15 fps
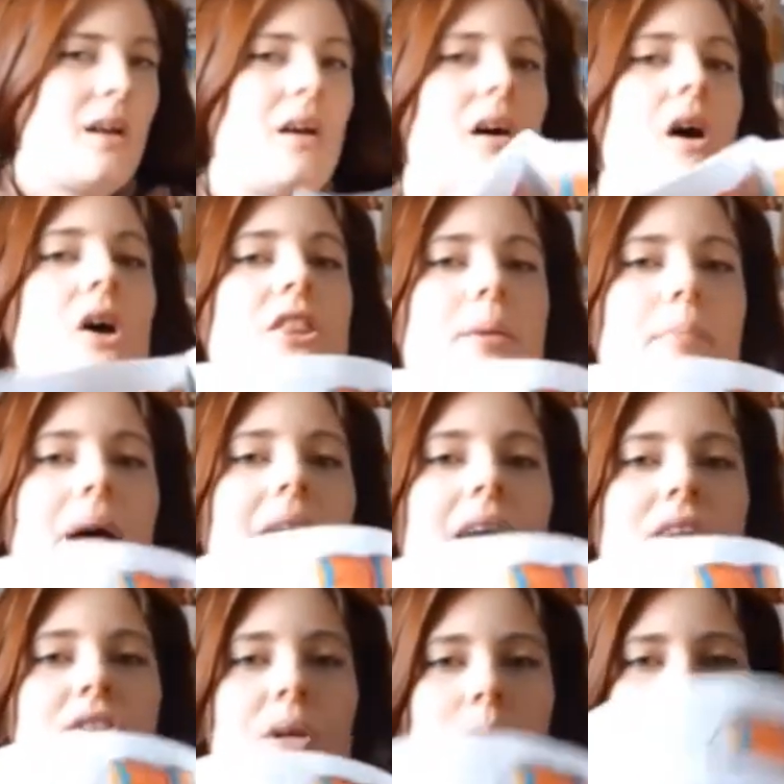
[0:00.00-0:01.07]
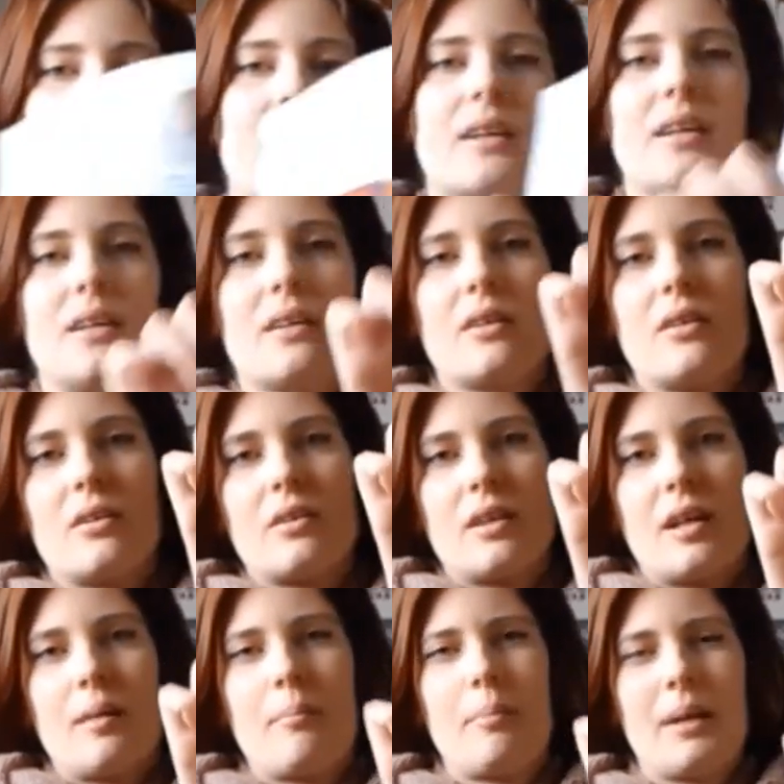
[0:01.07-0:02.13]
on the page I'm working on
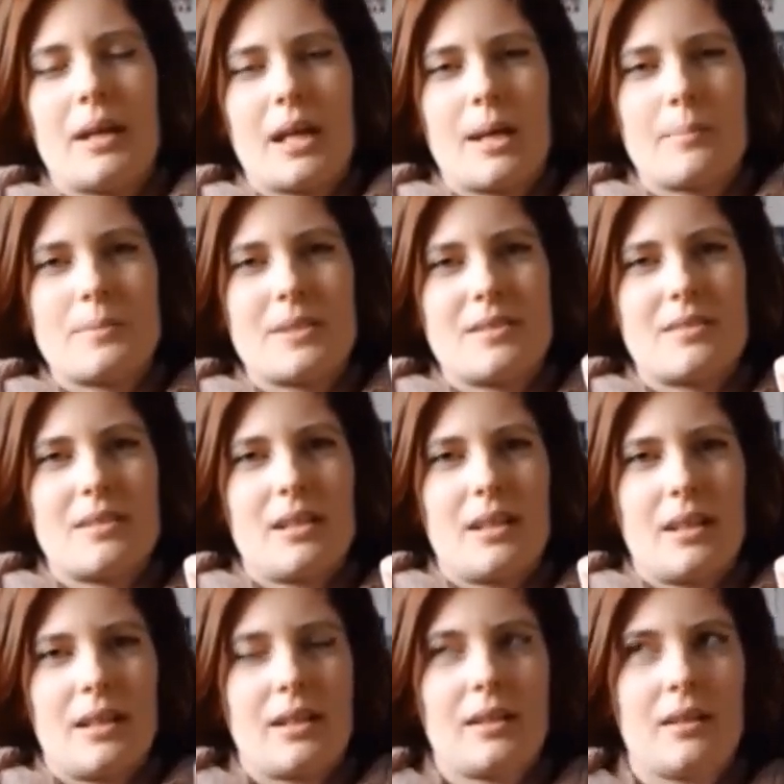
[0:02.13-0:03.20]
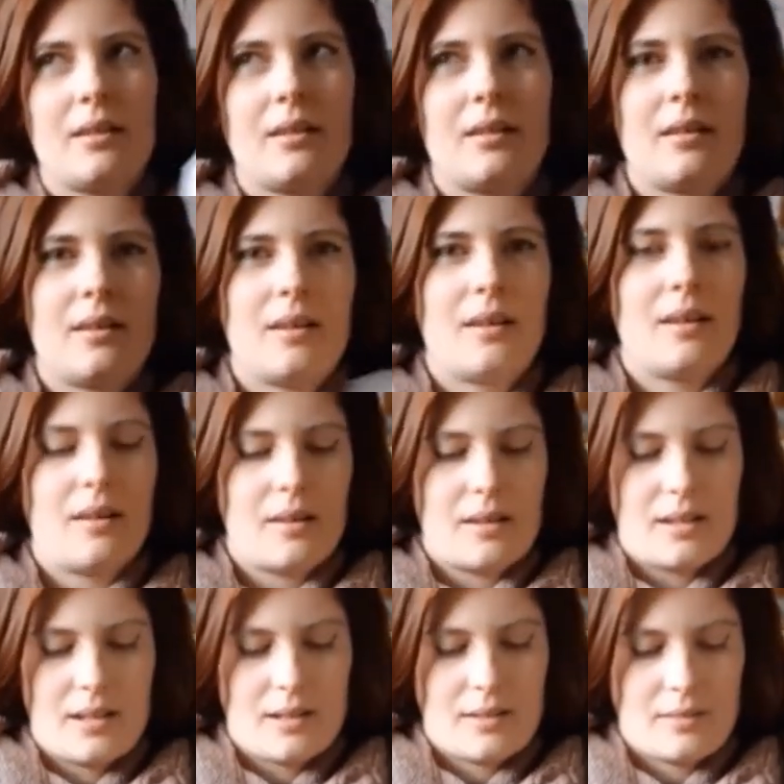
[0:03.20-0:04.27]
and being able to see,
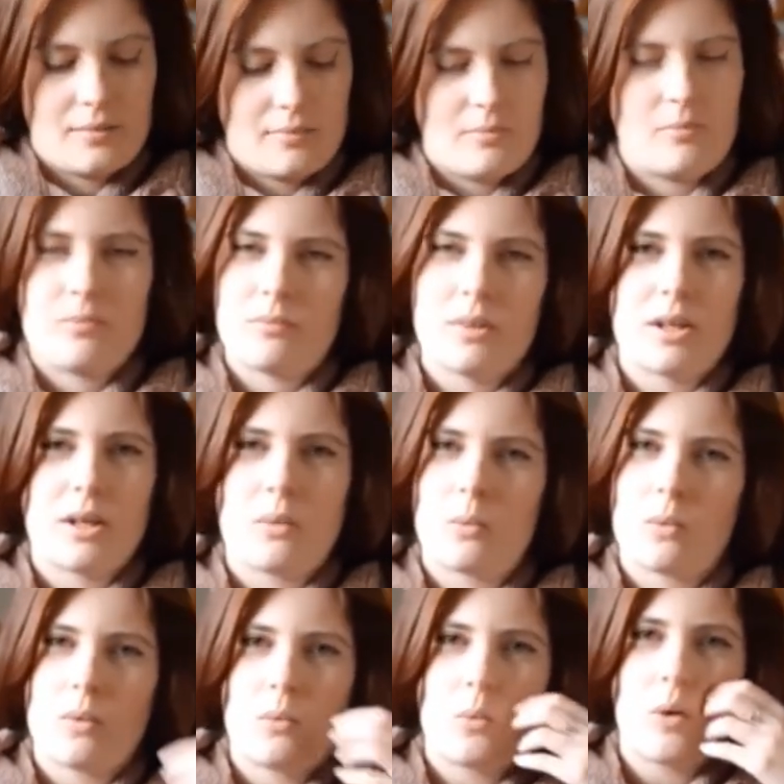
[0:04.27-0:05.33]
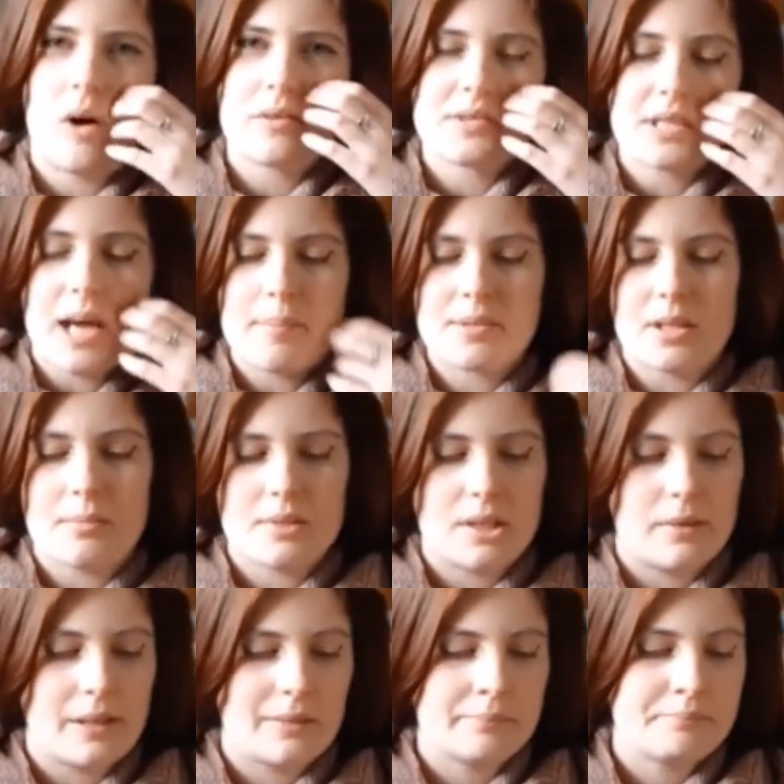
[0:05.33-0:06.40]
like, you know, what steps I'm
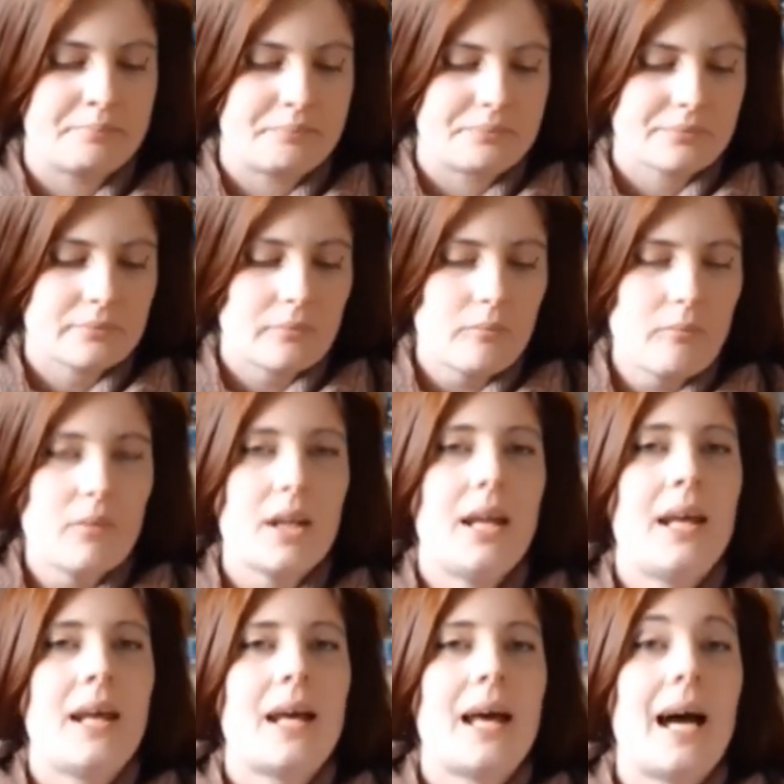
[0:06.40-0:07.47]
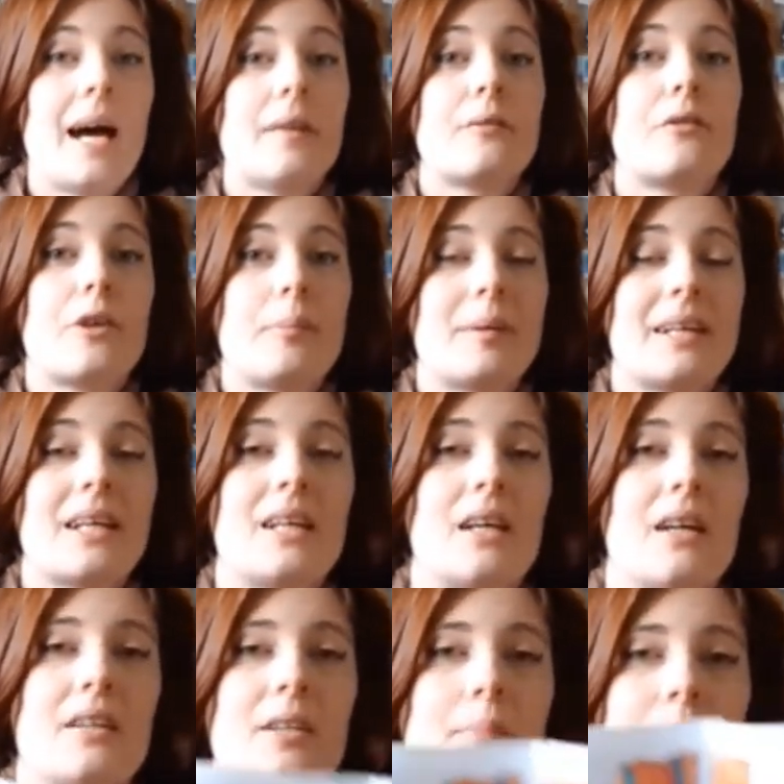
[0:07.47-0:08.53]
doing. And for a beginner,
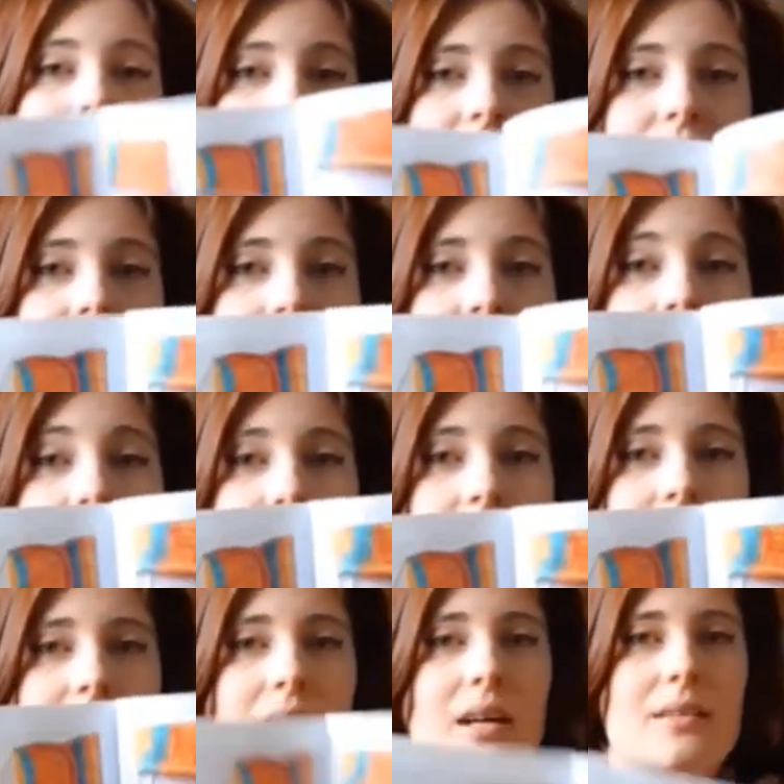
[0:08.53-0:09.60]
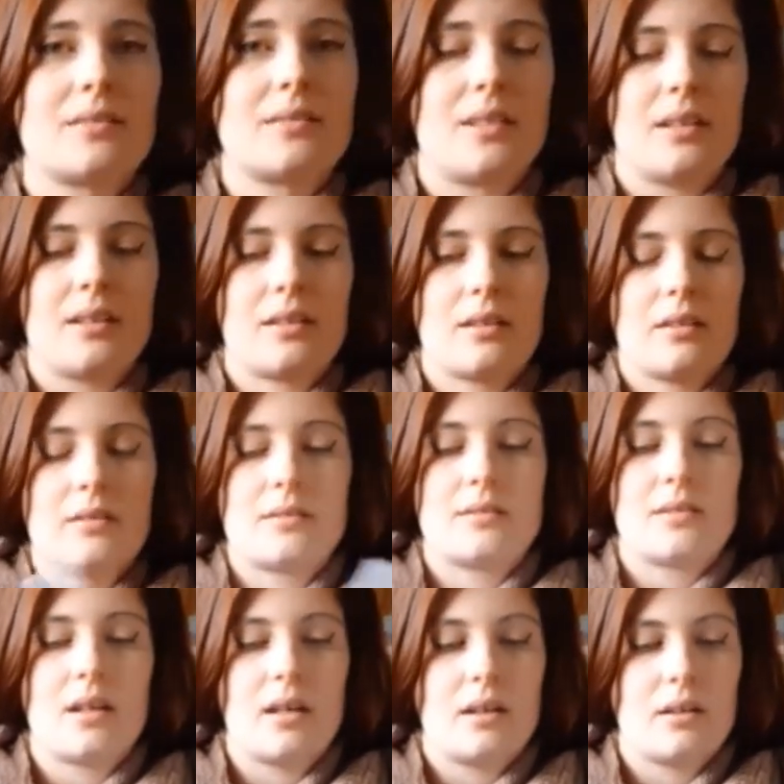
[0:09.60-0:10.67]
the pictures are fantastic.
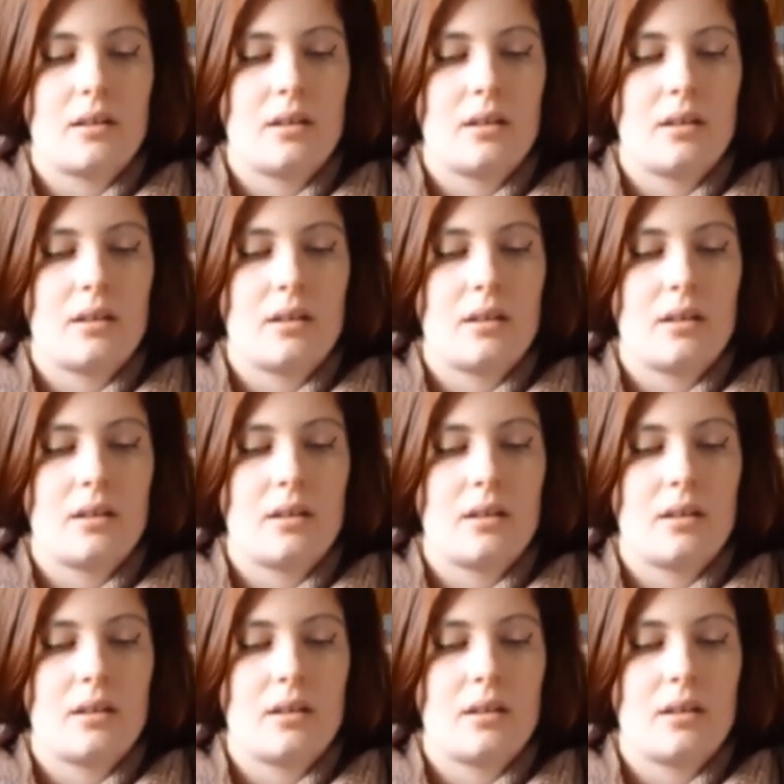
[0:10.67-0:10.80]
So,